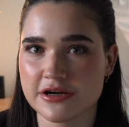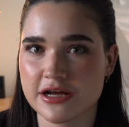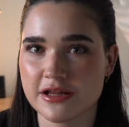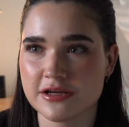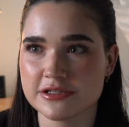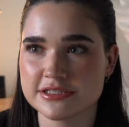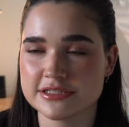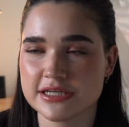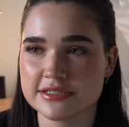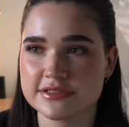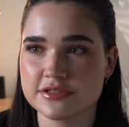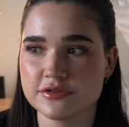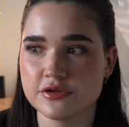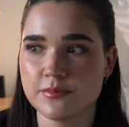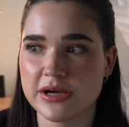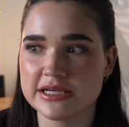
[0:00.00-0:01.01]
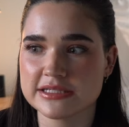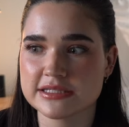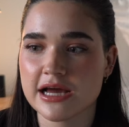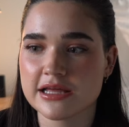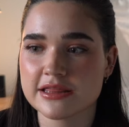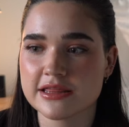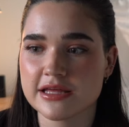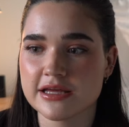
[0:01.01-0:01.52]
color does suit you best.
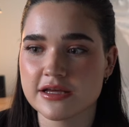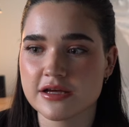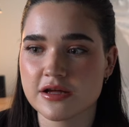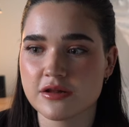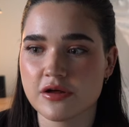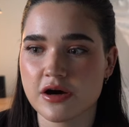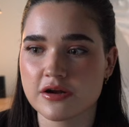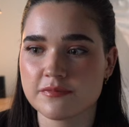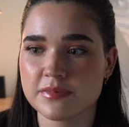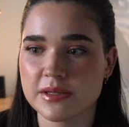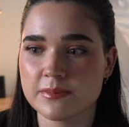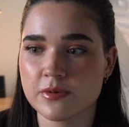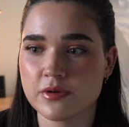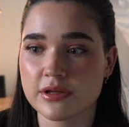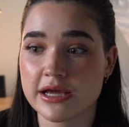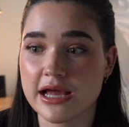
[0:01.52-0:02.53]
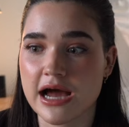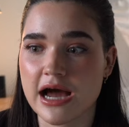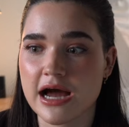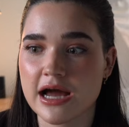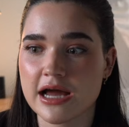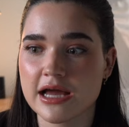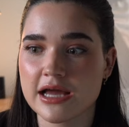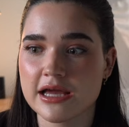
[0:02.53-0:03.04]
I think a lot of people, like
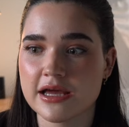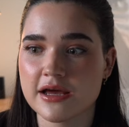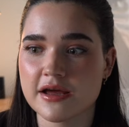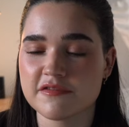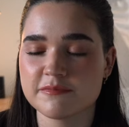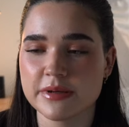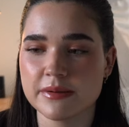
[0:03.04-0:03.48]
I have